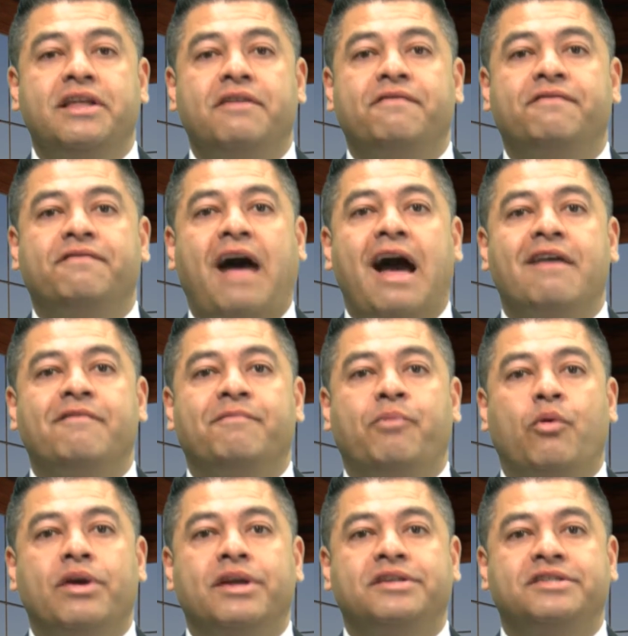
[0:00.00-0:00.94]
that
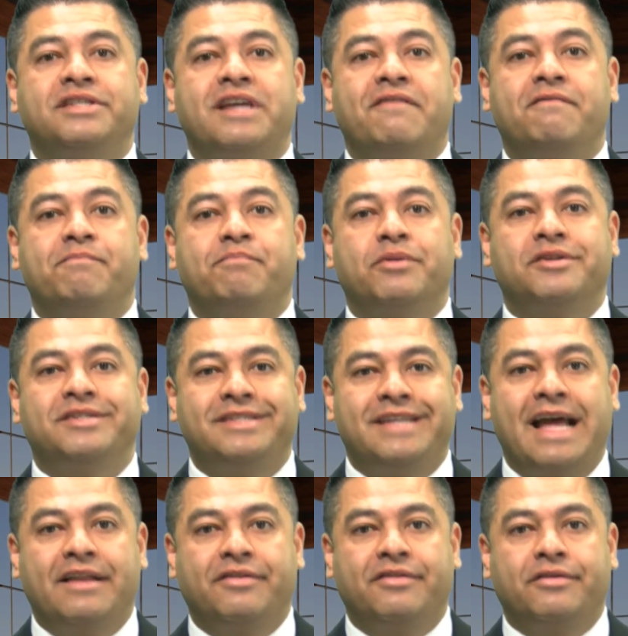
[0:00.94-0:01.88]

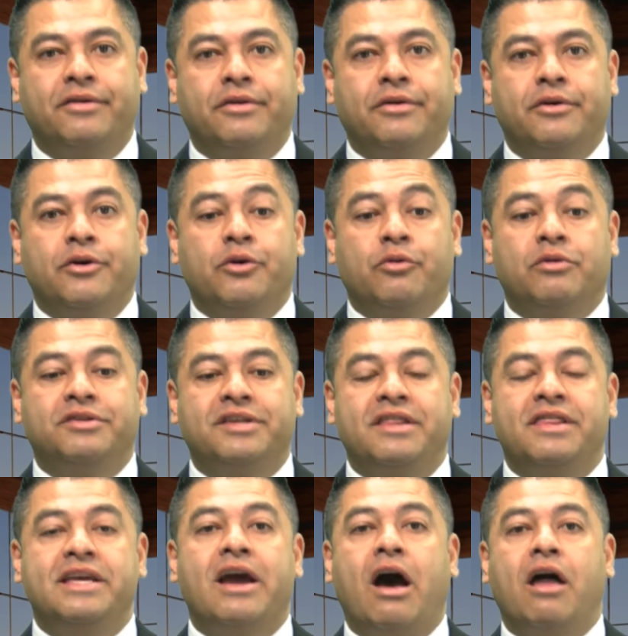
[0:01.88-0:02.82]
5.7% was in
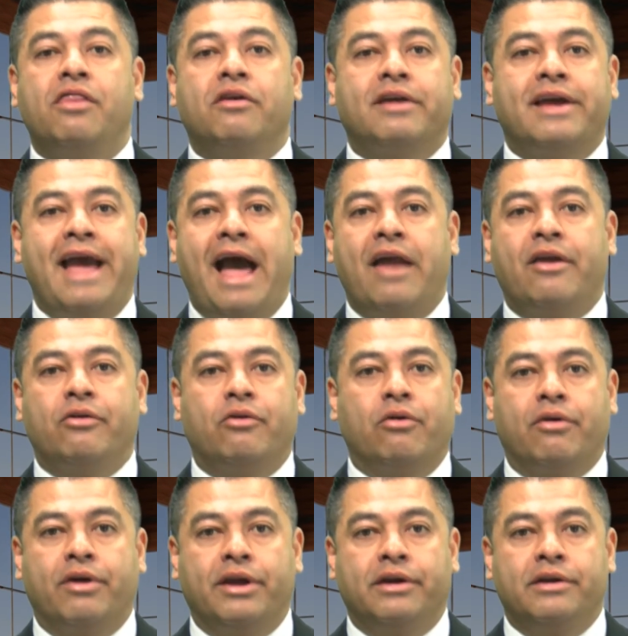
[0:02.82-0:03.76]
the other
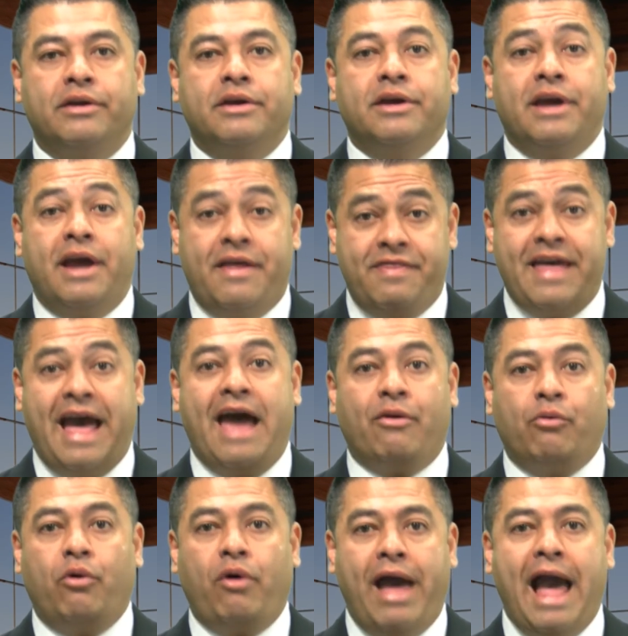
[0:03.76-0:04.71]
category. And that
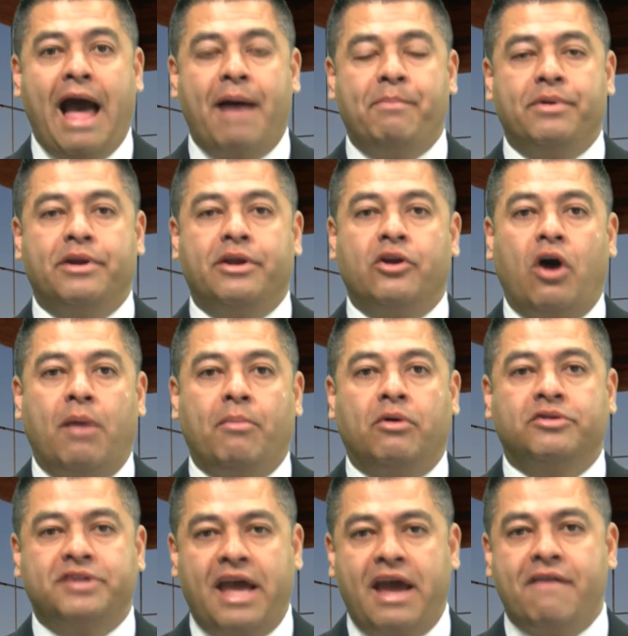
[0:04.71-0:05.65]
will happen in
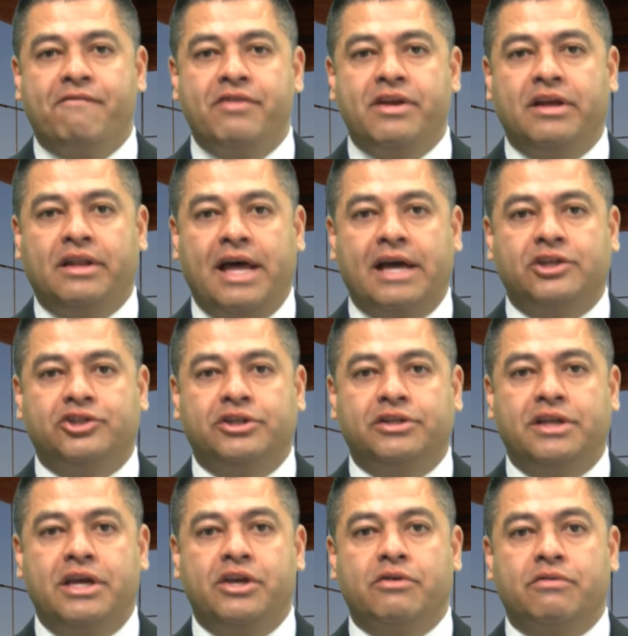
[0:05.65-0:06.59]
almost every election
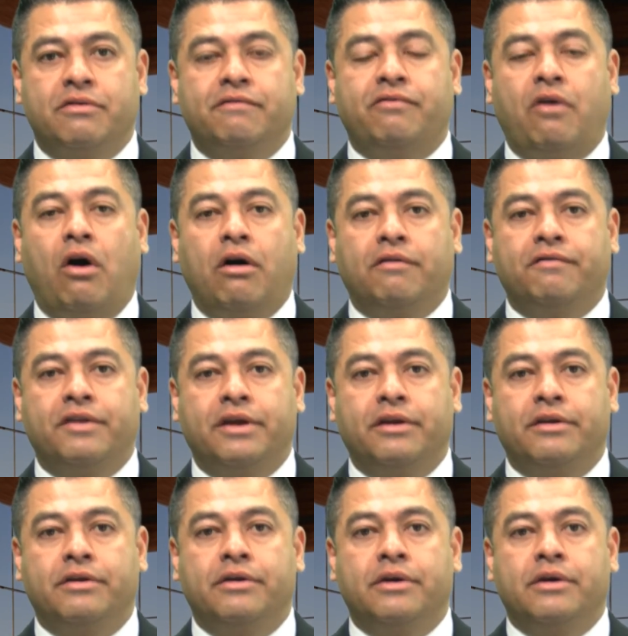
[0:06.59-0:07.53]
that you're involved
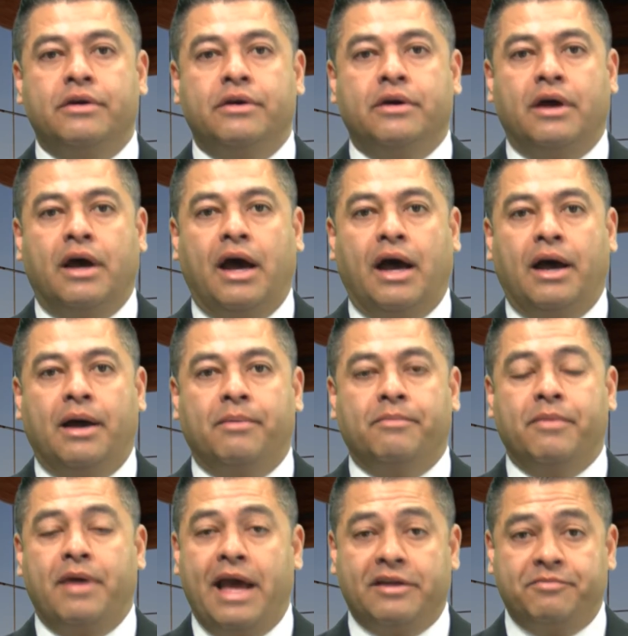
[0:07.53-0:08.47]
in
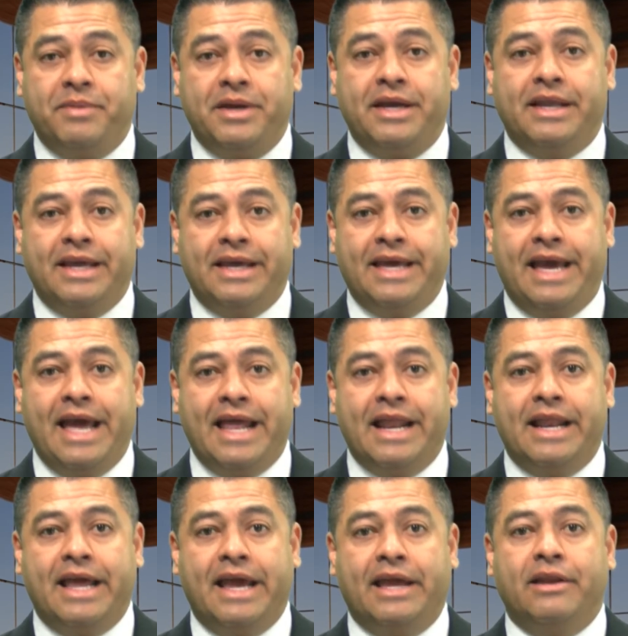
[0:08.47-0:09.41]
as being a
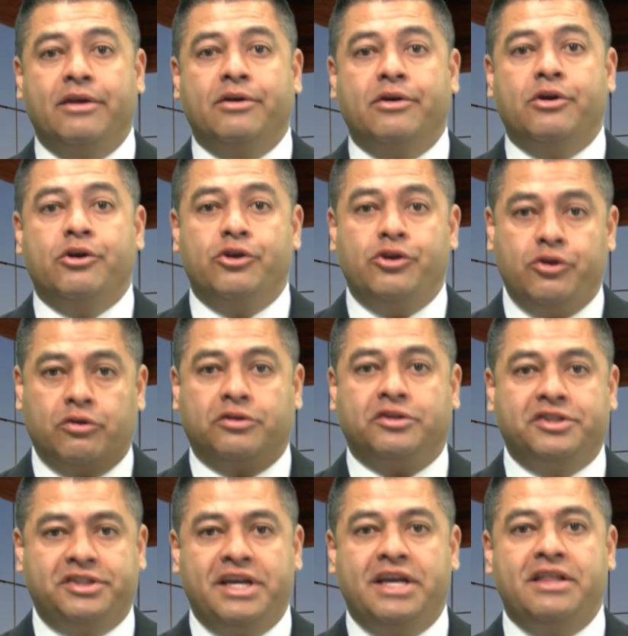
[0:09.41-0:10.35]
candidate. You'll
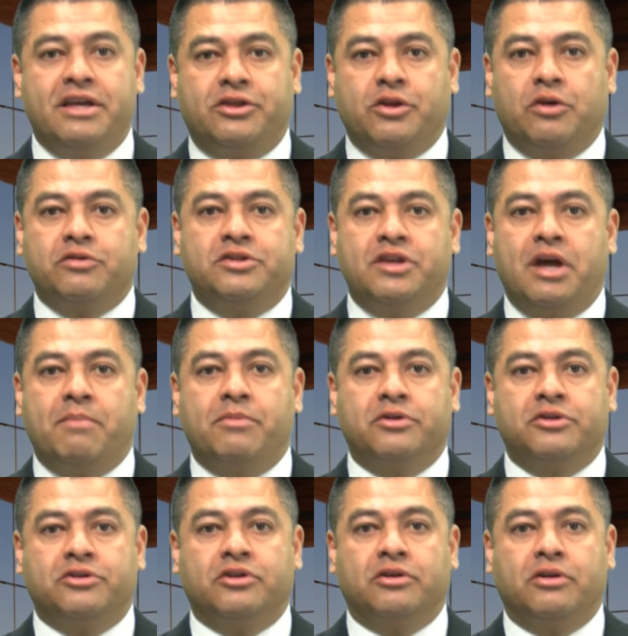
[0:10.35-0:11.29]
see that those
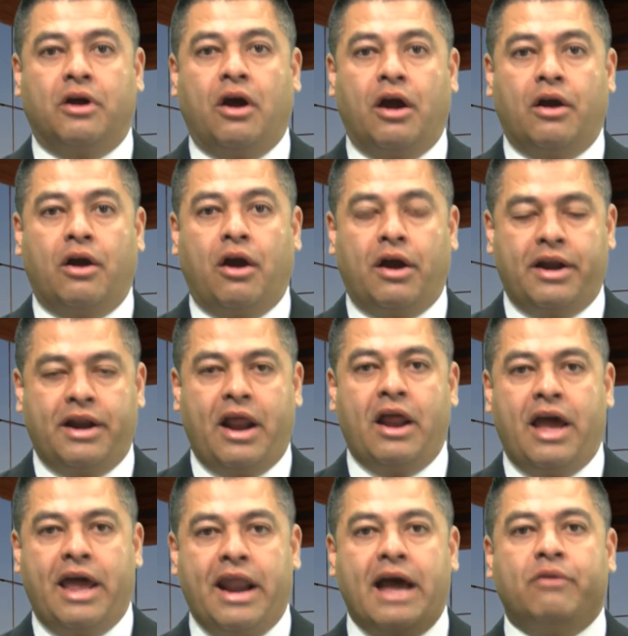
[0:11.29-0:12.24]
numbers are
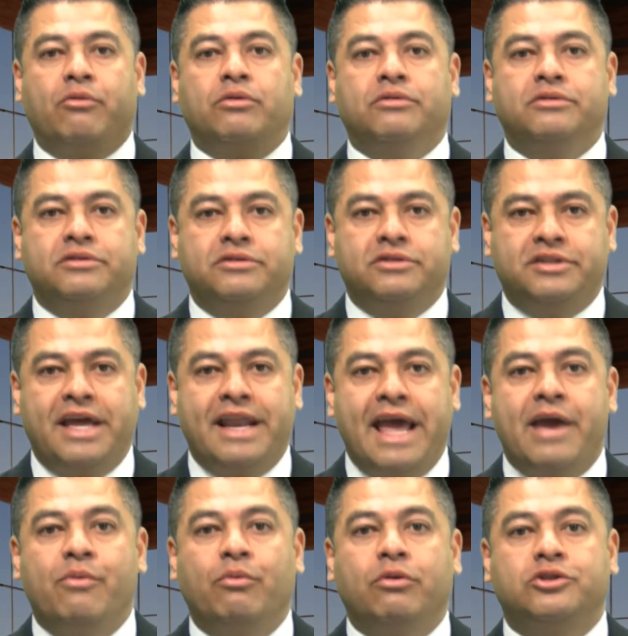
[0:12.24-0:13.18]
not, and
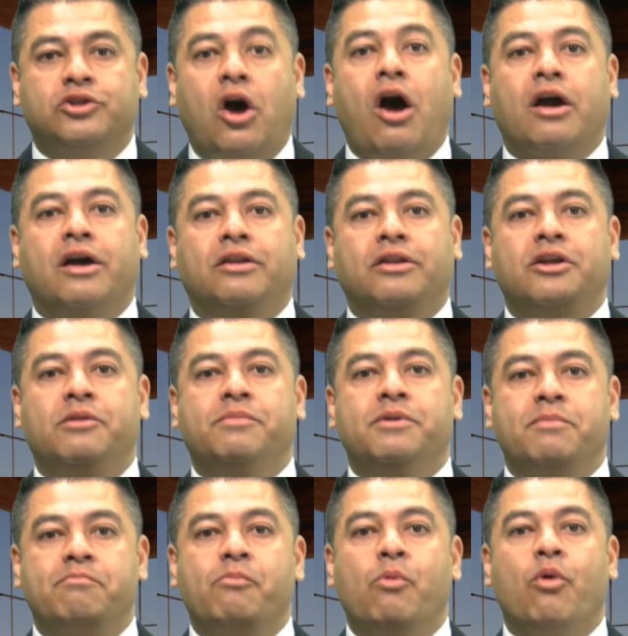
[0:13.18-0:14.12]
today we'll talk a little bit
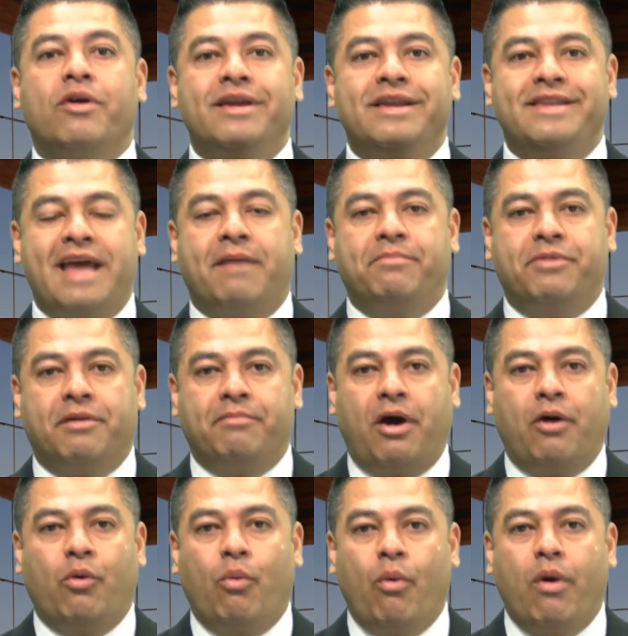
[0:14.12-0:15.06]
more in depth
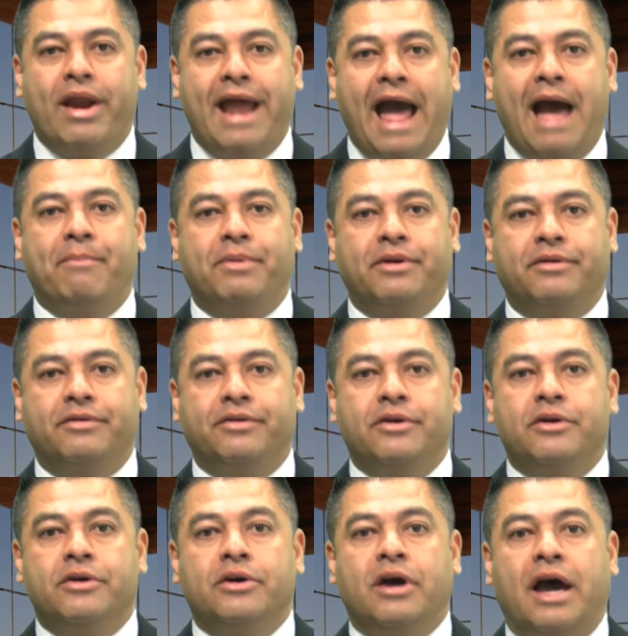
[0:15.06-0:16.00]
about what happened
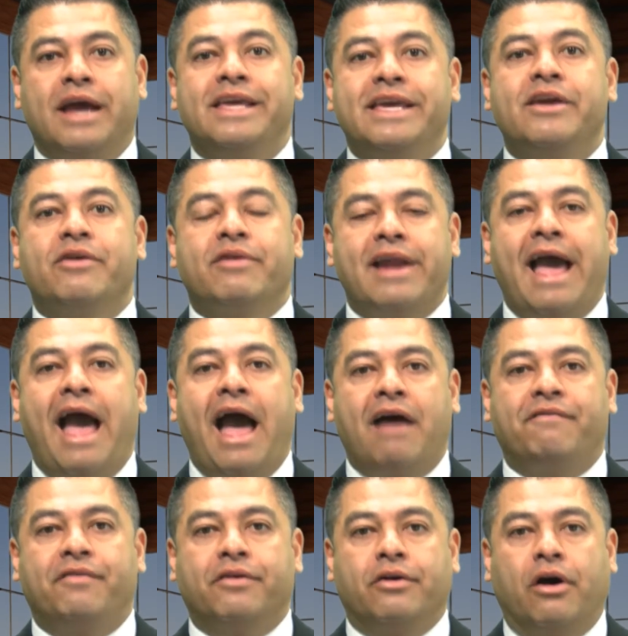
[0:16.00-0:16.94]
a year and a
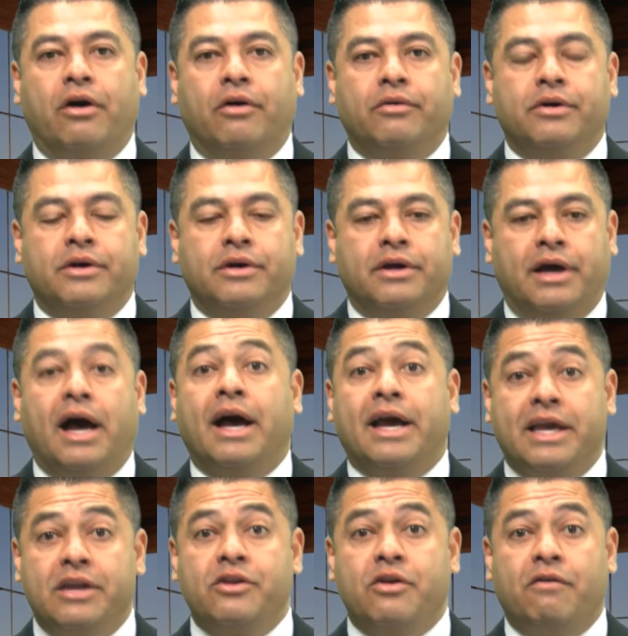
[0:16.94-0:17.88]
half ago
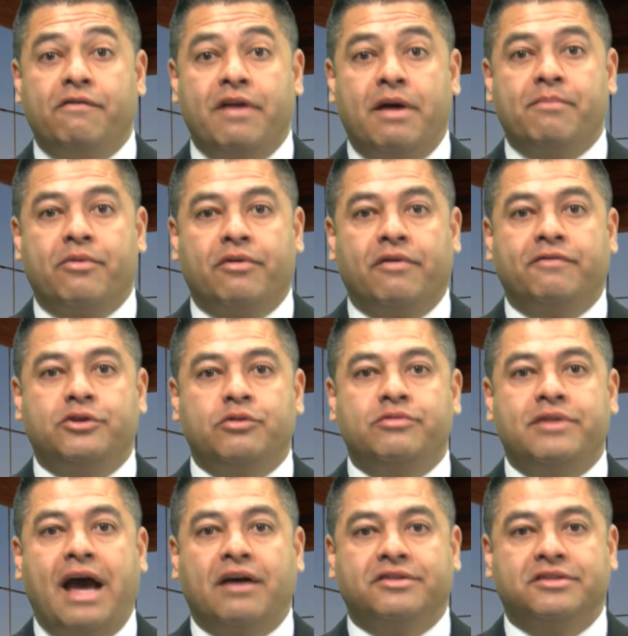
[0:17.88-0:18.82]
in November of
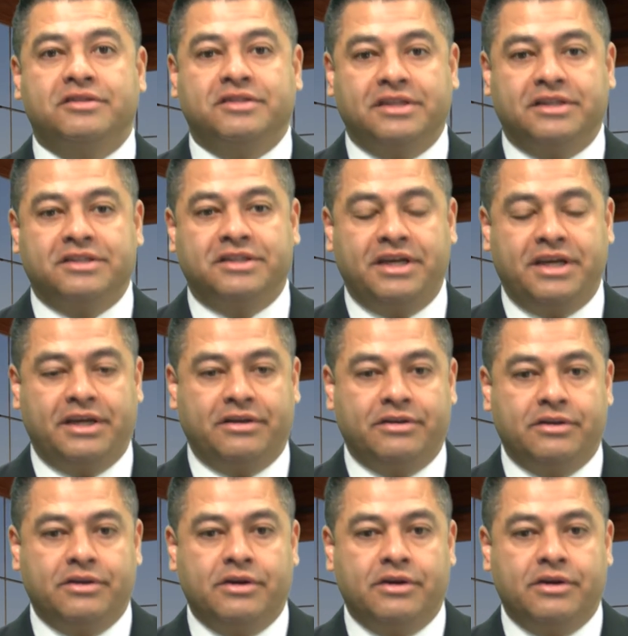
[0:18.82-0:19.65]
2016.